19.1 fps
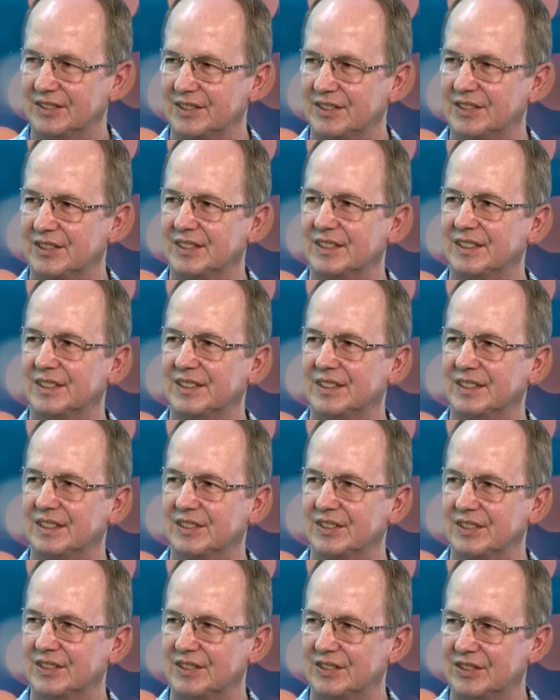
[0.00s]

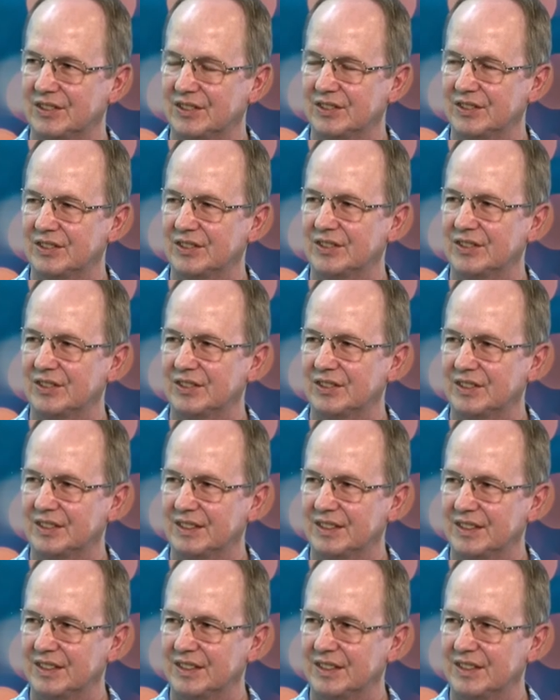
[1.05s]

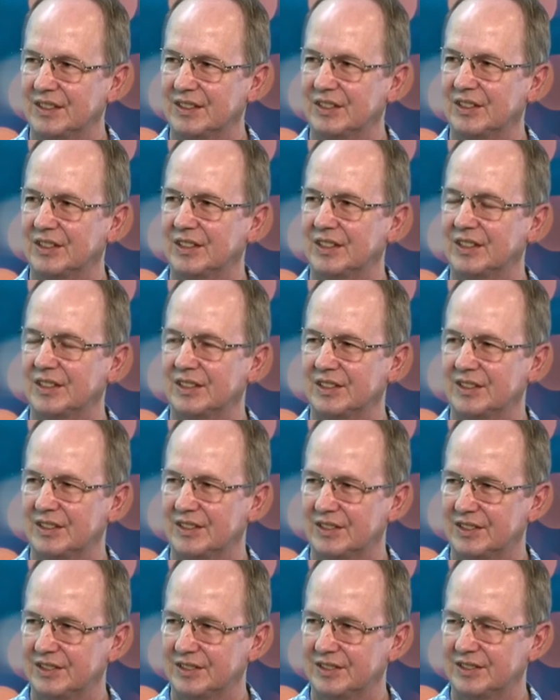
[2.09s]

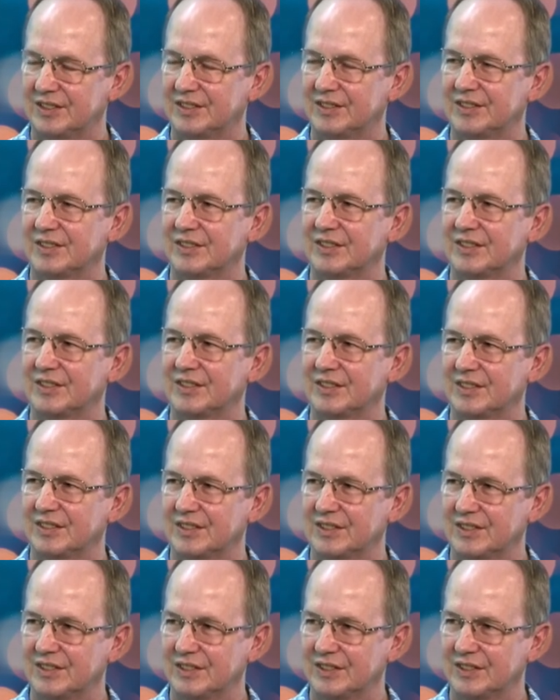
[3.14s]

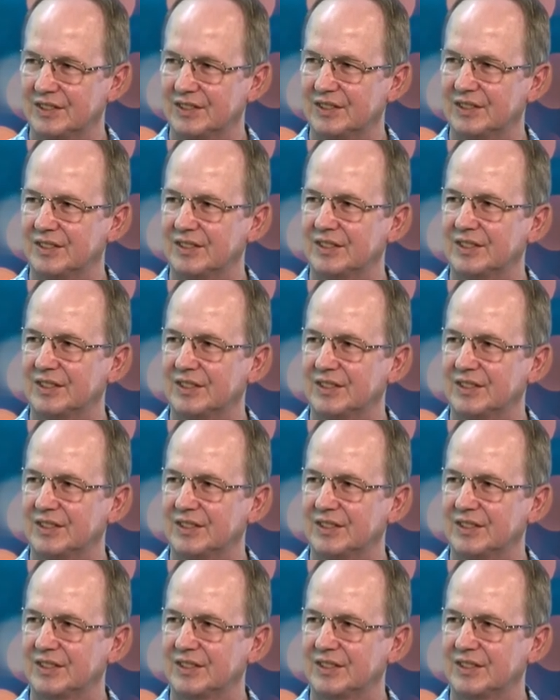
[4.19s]
(silent)